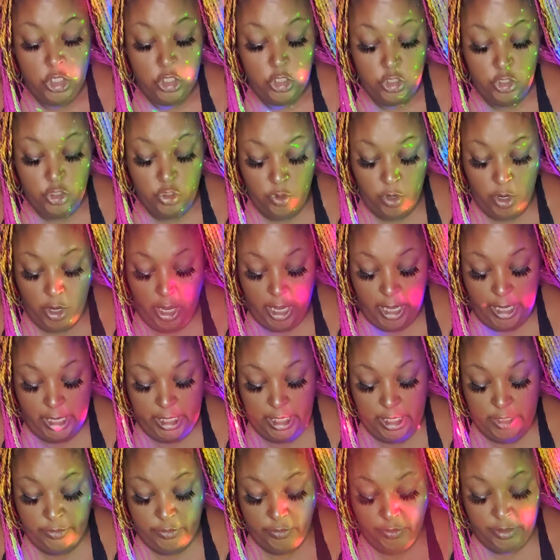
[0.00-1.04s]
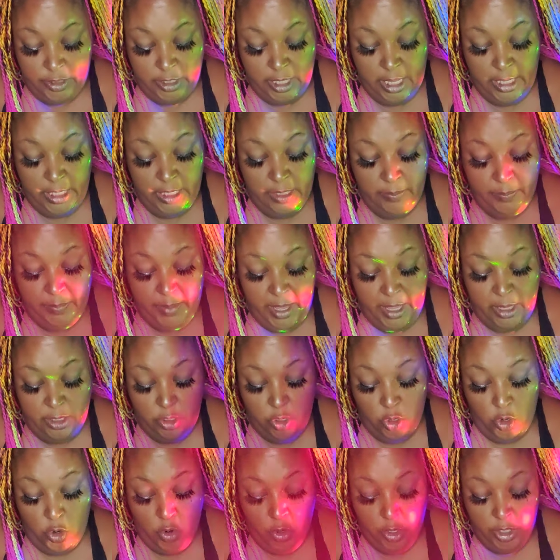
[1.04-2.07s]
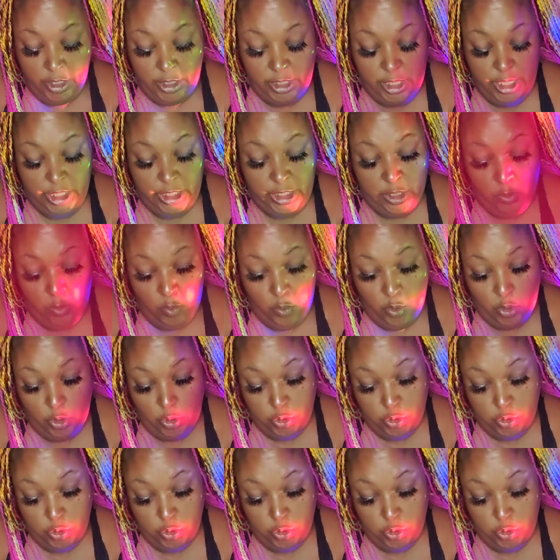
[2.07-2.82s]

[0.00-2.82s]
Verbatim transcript: You are either getting better or getting